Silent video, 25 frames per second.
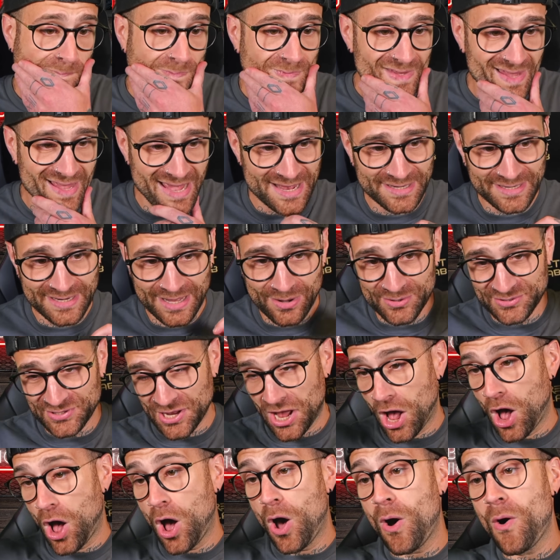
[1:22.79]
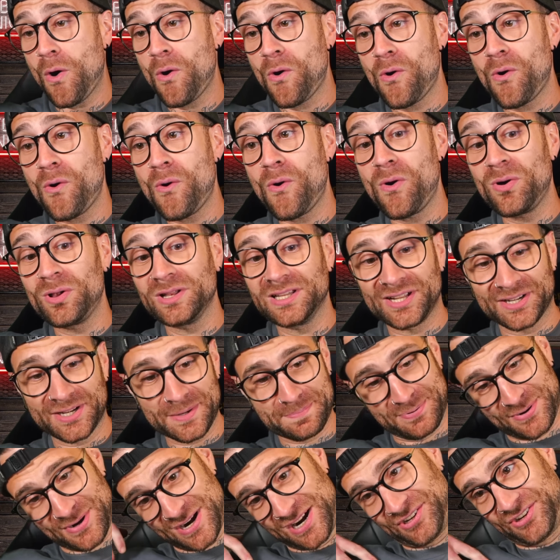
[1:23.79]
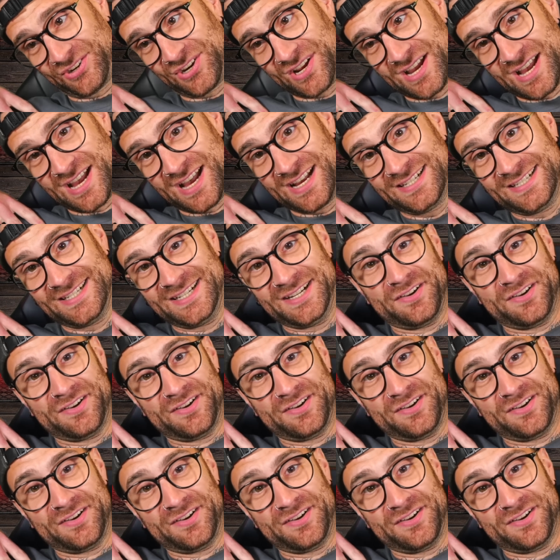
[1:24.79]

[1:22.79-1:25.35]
And there was a whole lot of pressure